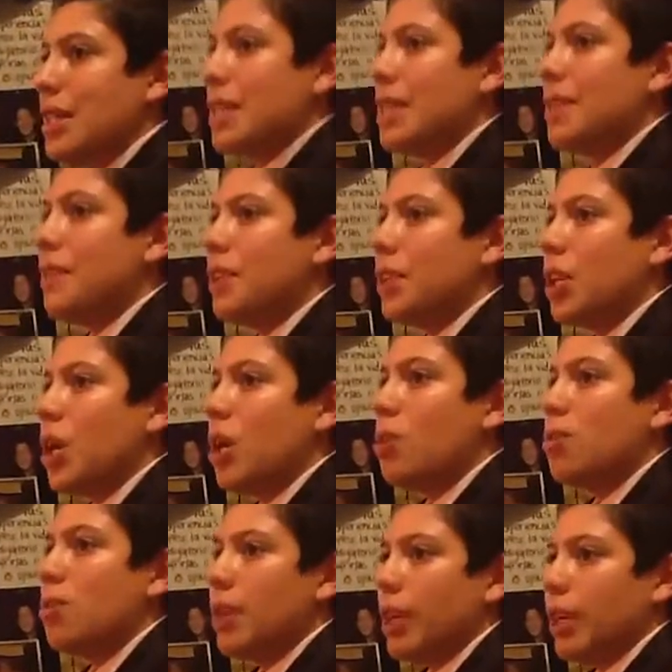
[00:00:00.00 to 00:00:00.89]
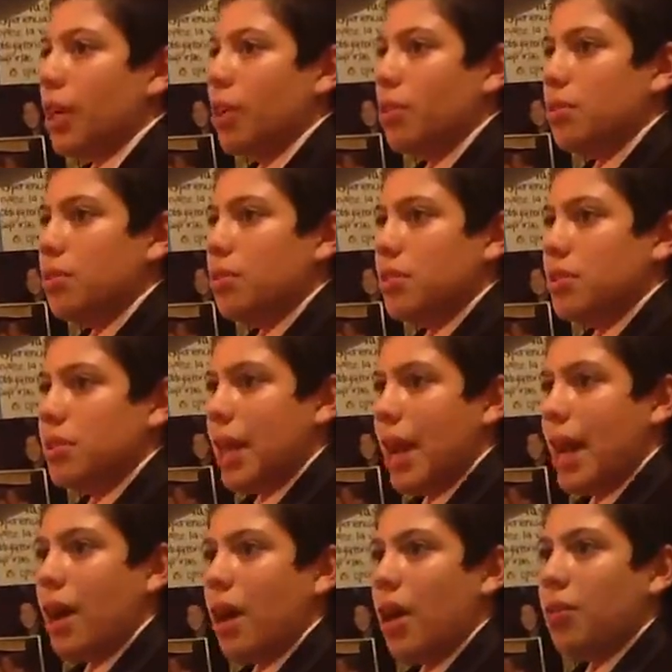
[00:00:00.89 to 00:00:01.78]
even though it goes
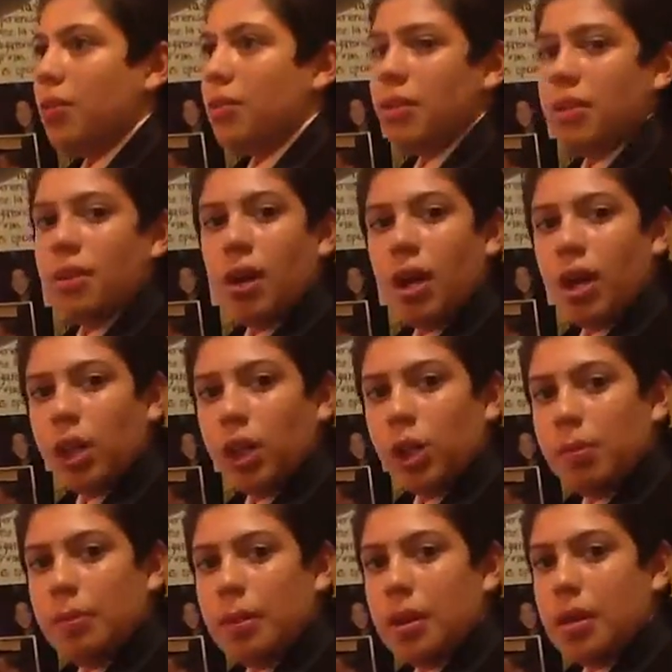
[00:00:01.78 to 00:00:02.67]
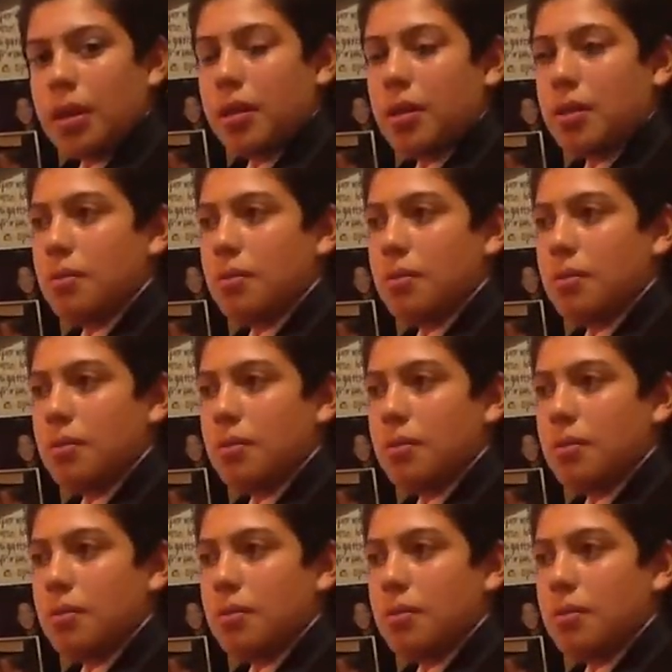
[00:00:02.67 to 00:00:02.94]
down a little bit